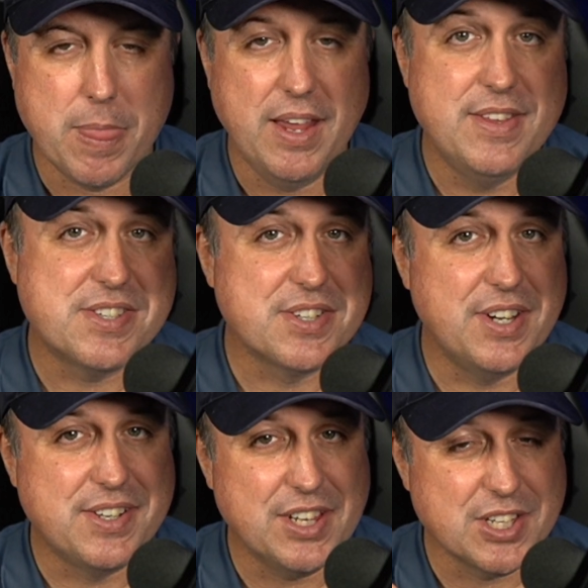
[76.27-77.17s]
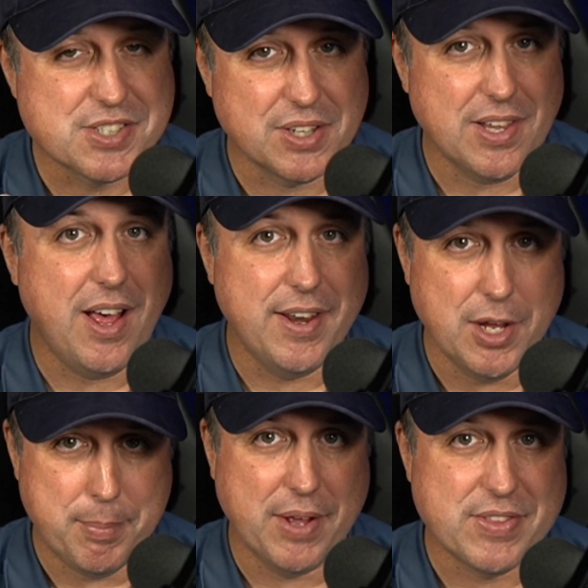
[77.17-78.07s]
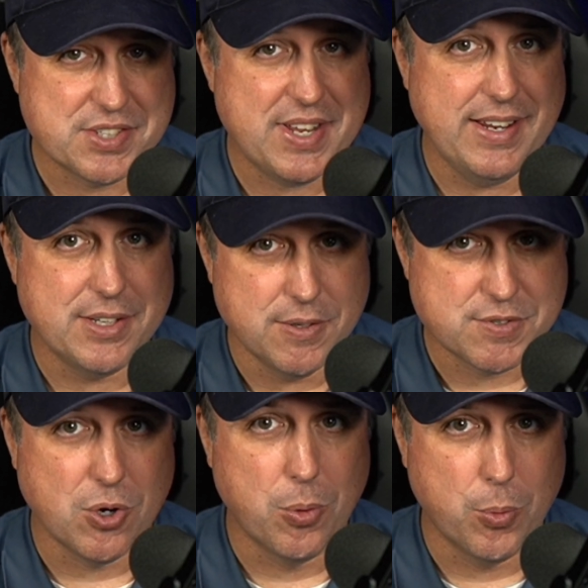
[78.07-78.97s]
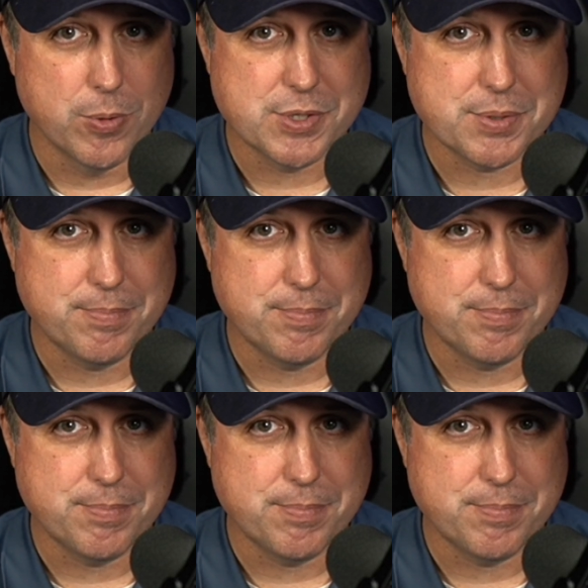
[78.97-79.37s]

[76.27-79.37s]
And this is going to tell us a lot about the state of Star Wars.